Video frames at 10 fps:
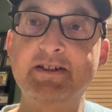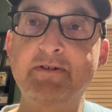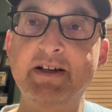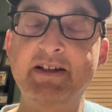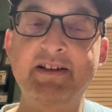
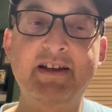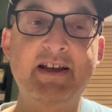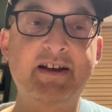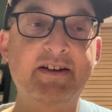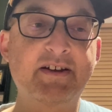grading
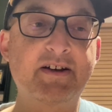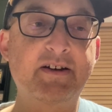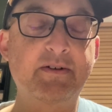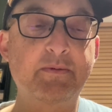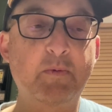and
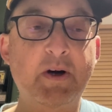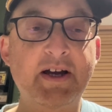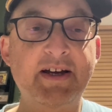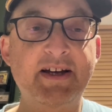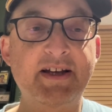
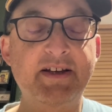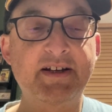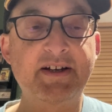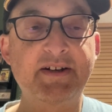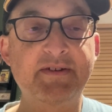why
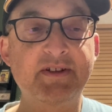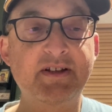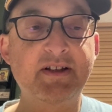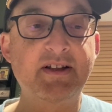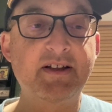I
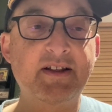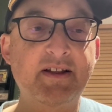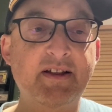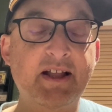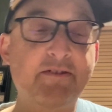
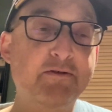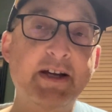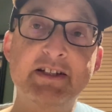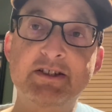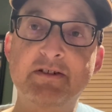have
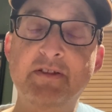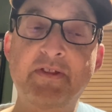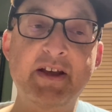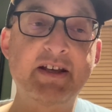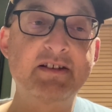graded certain
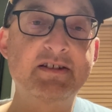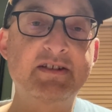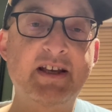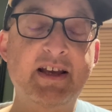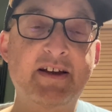things,
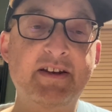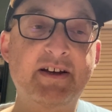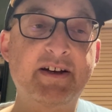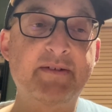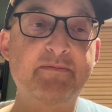
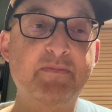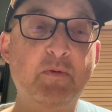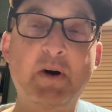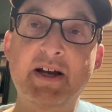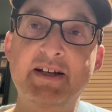and
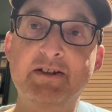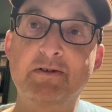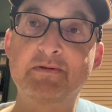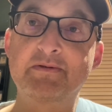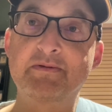why I
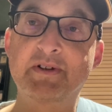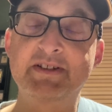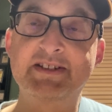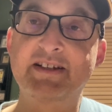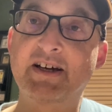don't really
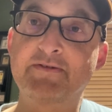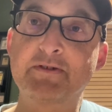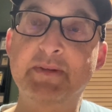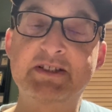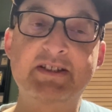send off too
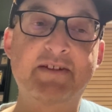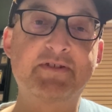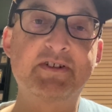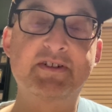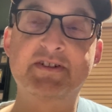much stuff
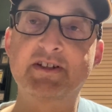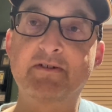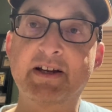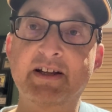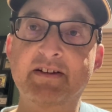to
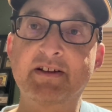grading.